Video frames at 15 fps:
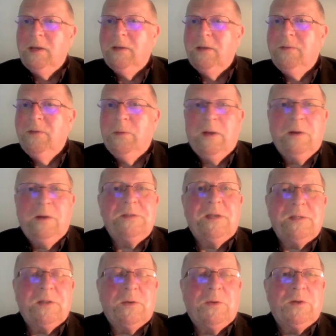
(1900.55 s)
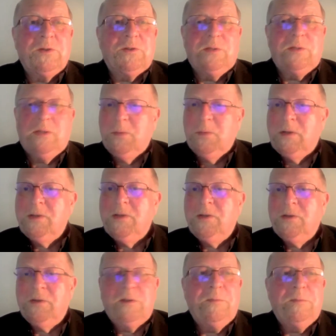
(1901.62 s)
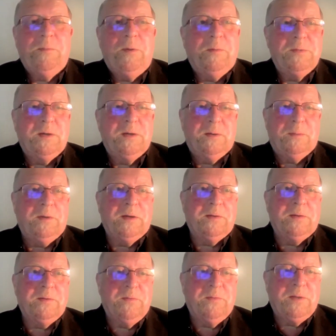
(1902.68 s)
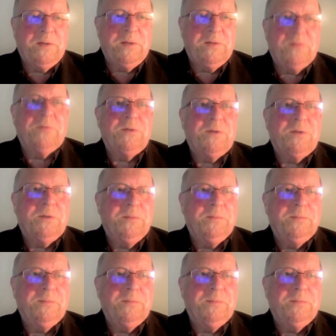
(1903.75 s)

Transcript: if no one else has a question, there's one or two that have popped up I can feed through to you.